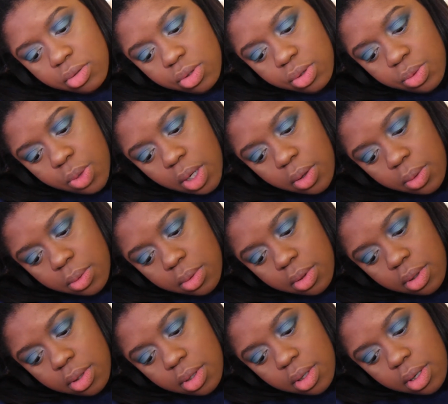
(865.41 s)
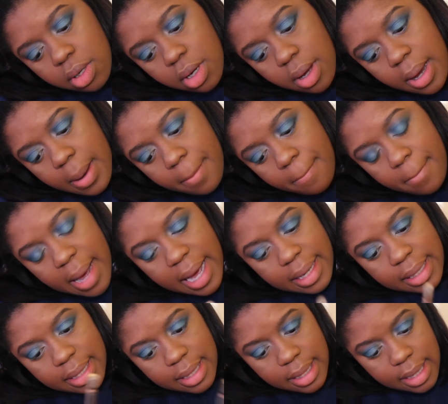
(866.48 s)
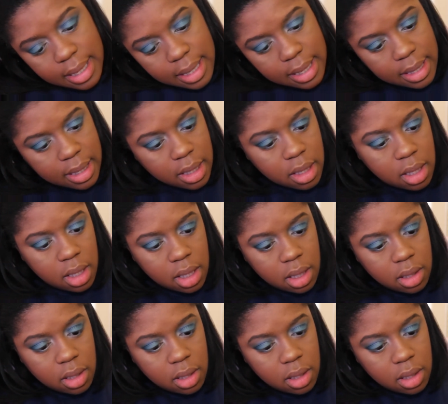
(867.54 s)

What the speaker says: Duo. Mocking